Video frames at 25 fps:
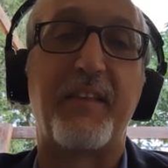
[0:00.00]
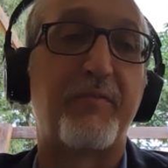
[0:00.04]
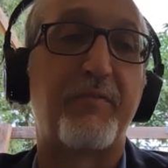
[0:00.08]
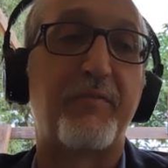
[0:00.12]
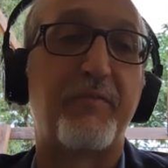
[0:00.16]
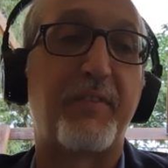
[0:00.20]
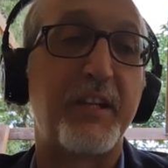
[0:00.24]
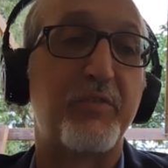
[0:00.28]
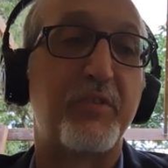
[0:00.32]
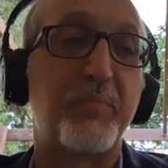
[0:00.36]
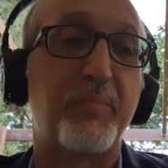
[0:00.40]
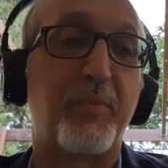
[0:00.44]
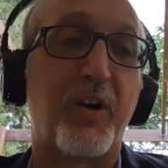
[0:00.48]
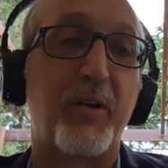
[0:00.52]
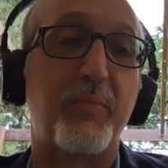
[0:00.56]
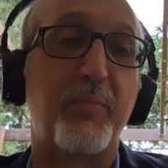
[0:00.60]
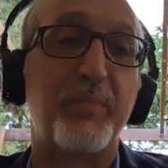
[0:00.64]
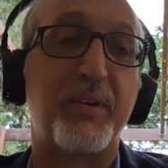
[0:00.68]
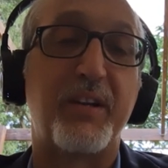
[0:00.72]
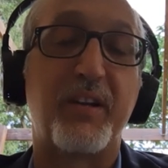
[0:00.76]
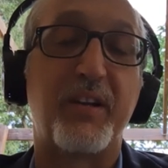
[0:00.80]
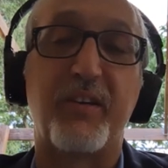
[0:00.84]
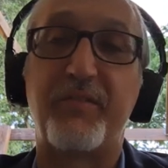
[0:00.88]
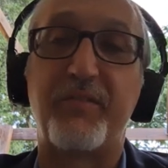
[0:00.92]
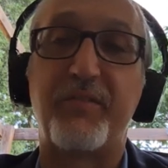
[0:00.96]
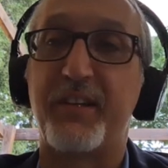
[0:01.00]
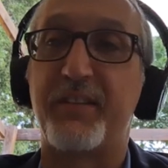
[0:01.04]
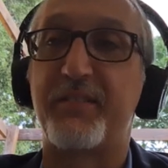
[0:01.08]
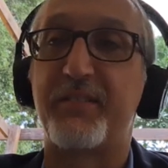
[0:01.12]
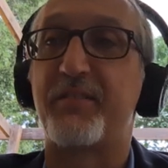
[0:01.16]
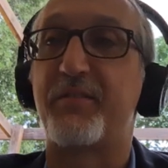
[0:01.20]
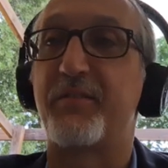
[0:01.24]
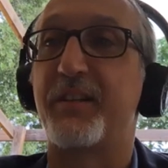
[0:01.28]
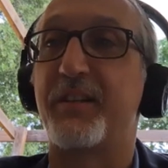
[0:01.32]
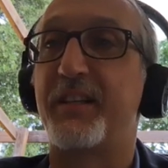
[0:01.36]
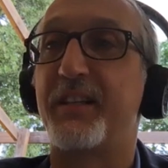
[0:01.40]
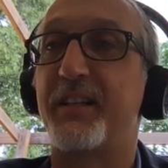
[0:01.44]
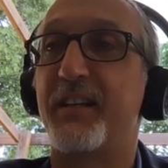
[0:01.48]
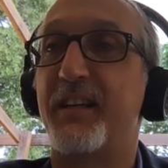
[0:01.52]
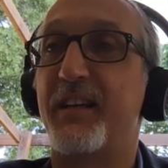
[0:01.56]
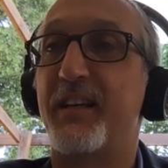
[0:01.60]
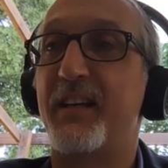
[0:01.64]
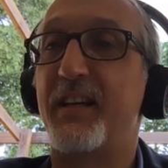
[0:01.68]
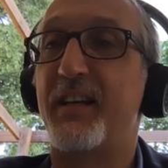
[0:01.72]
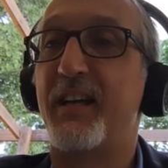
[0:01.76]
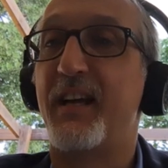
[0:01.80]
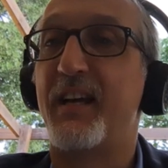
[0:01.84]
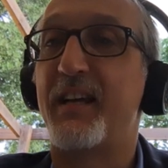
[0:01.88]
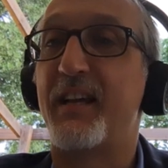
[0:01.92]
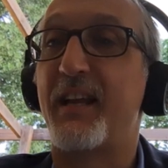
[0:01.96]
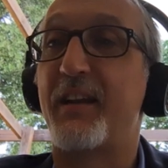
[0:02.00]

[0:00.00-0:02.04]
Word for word: and the FIU Department of History.